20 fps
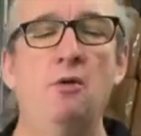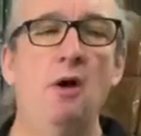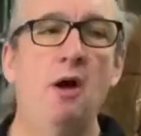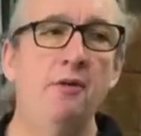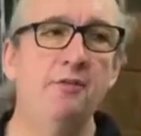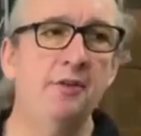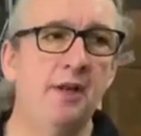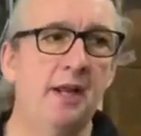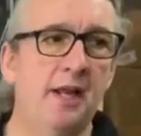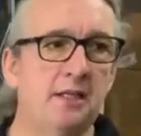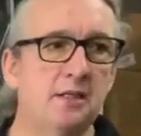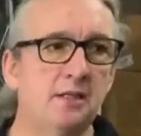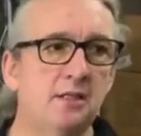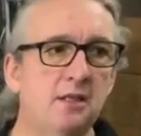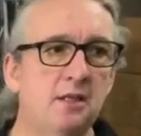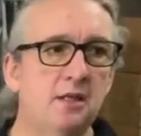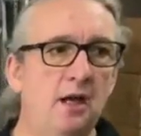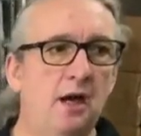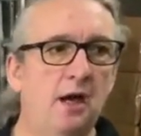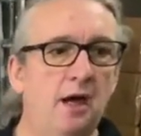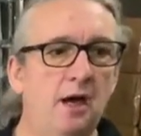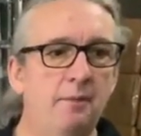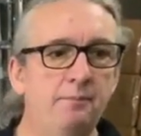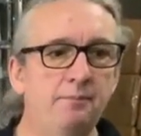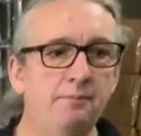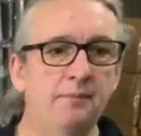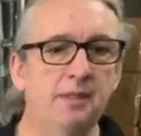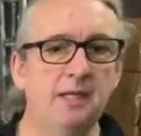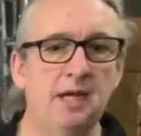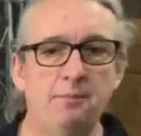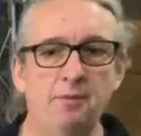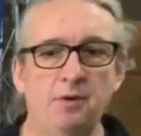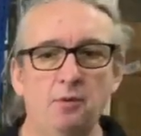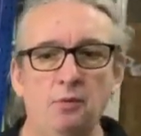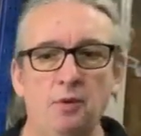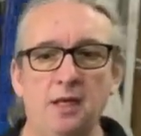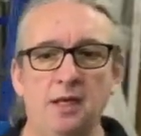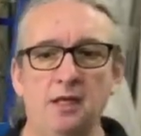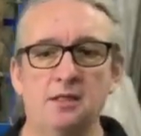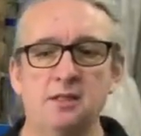over the next couple of
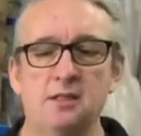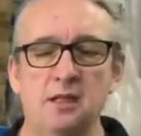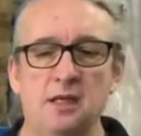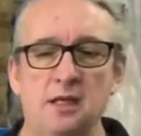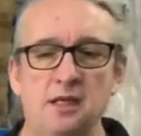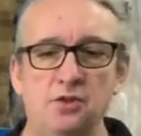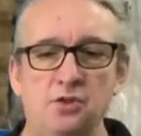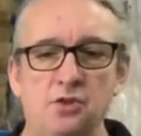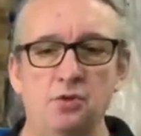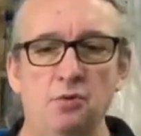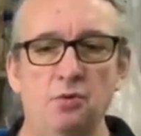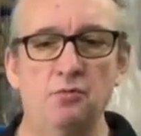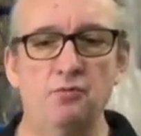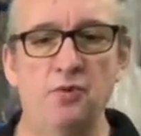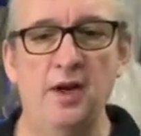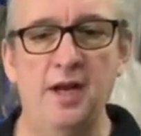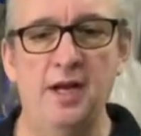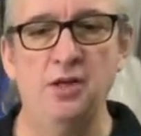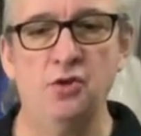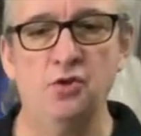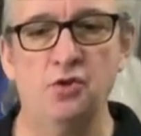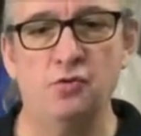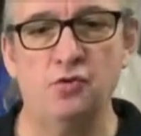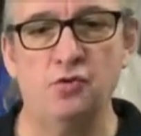weeks is do a range of